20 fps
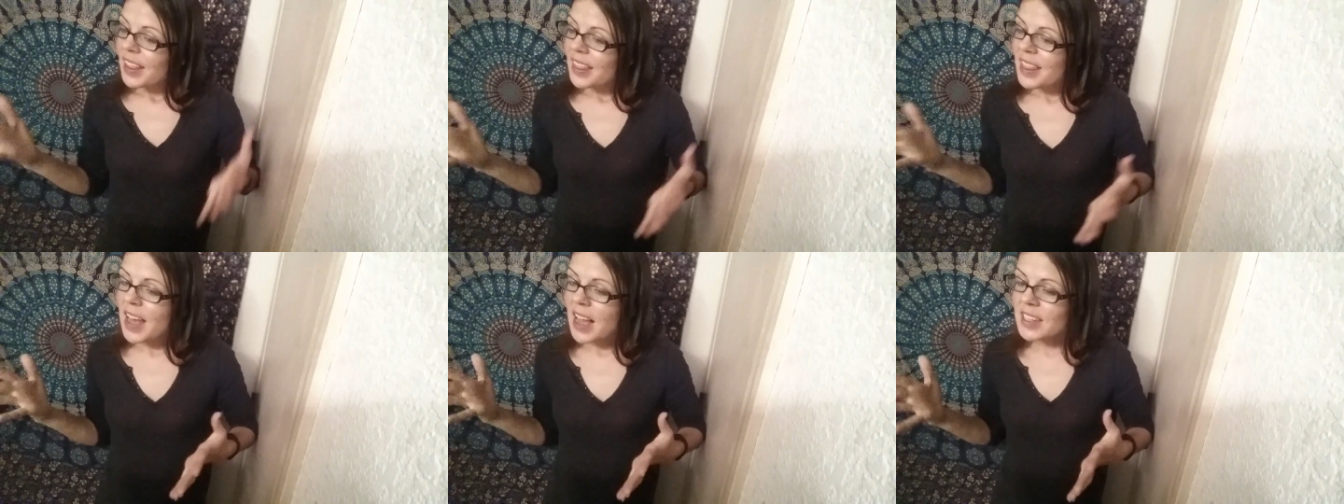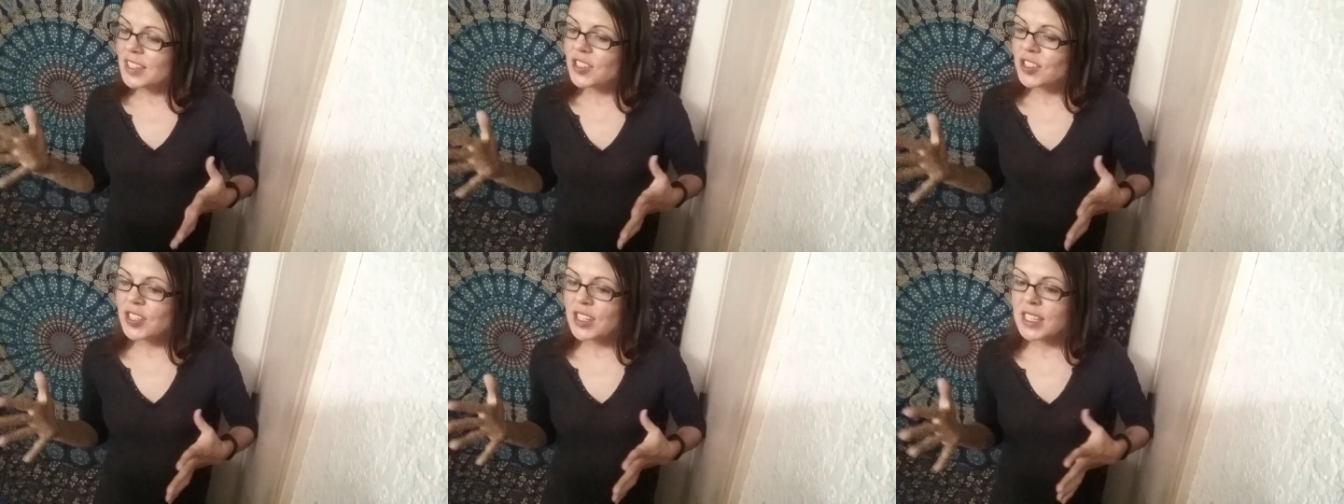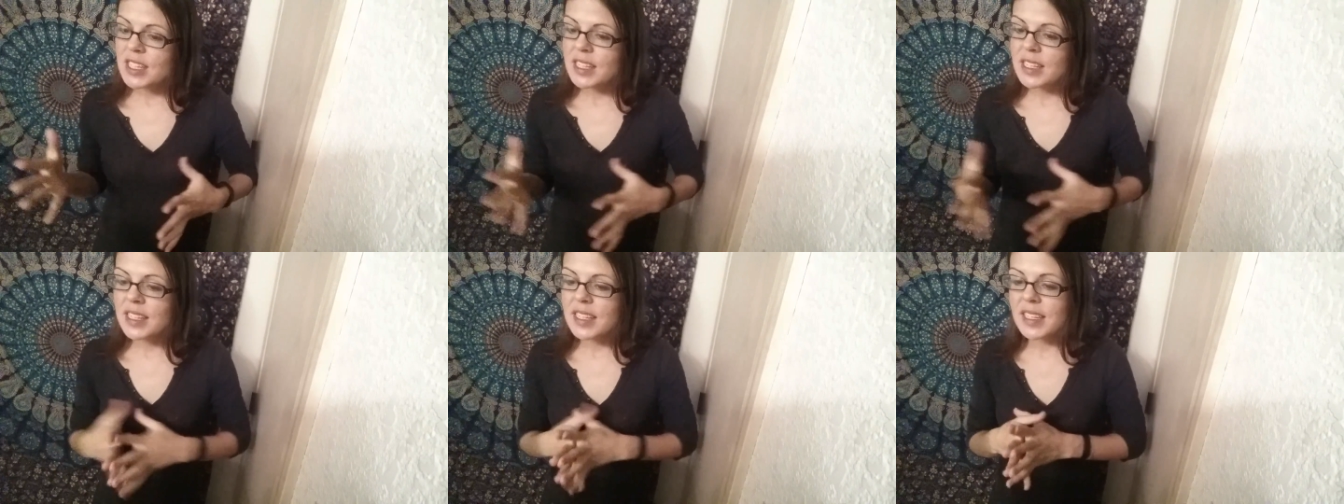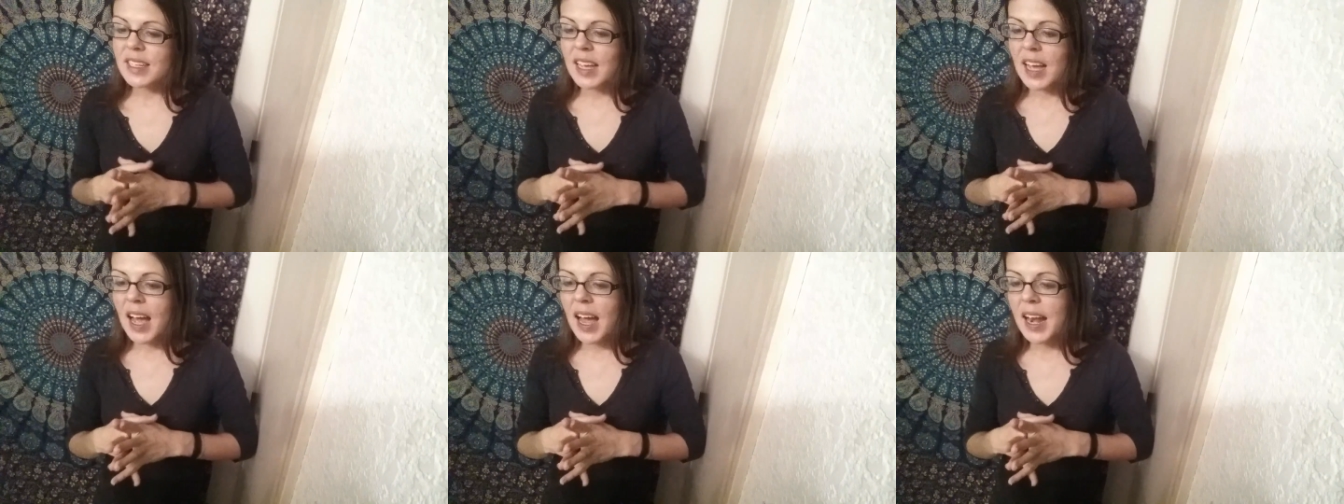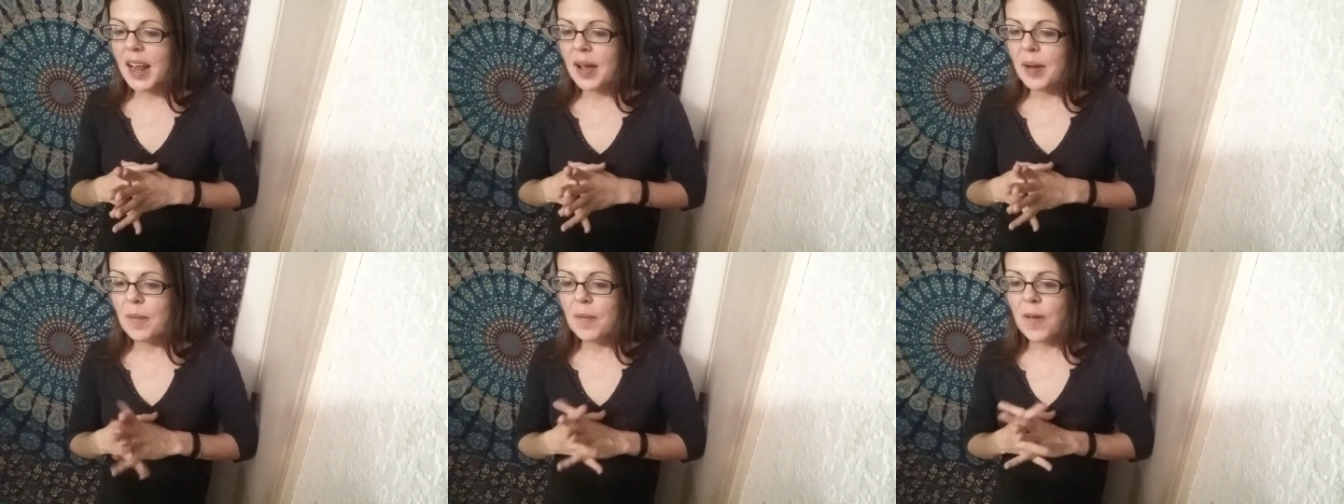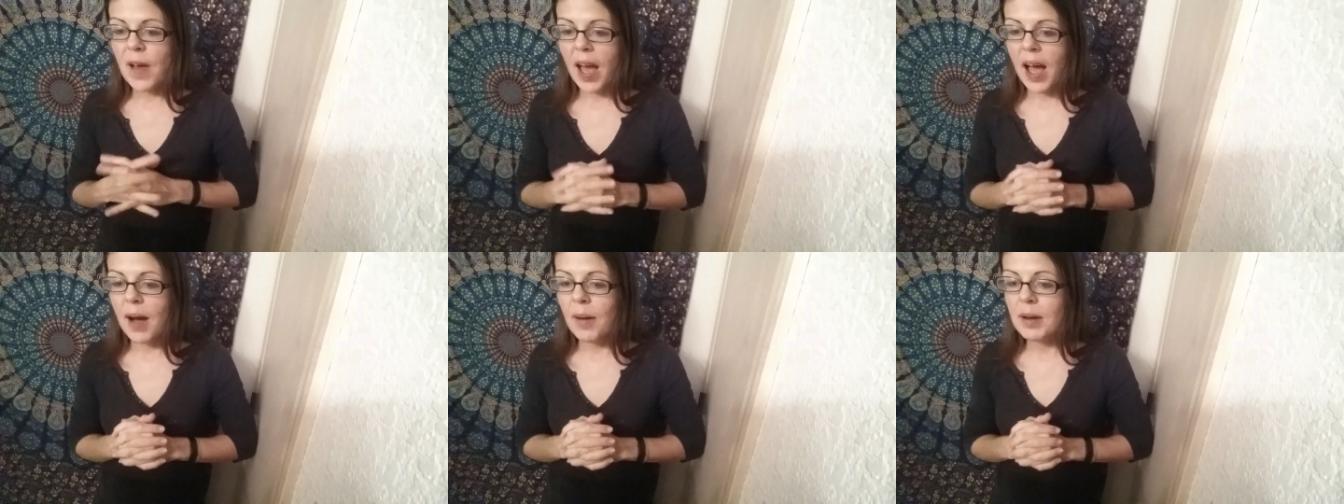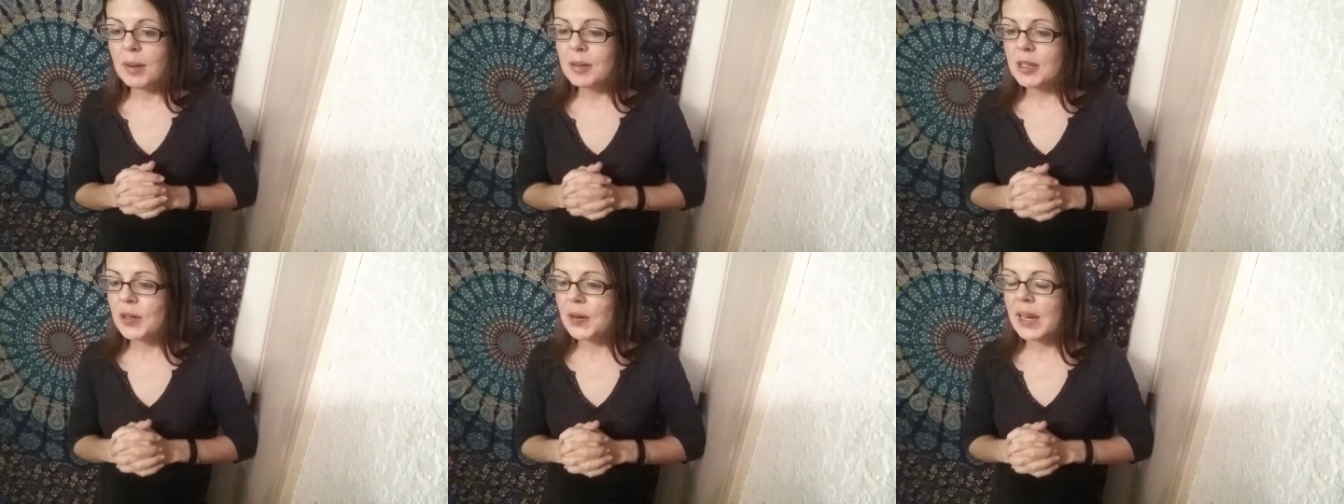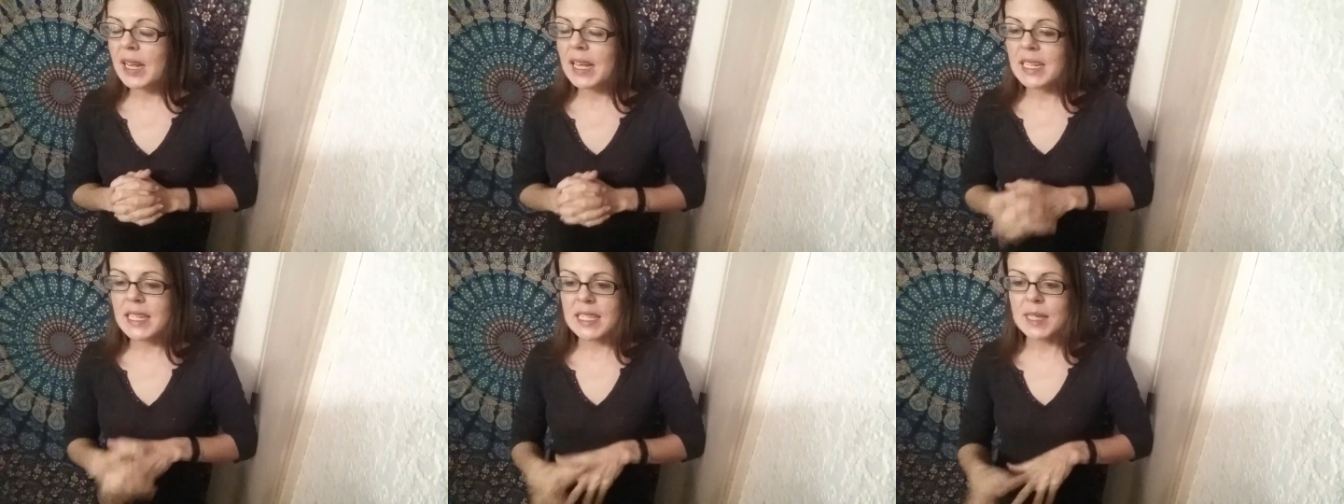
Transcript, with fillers: that's just kind of how I'm doing it.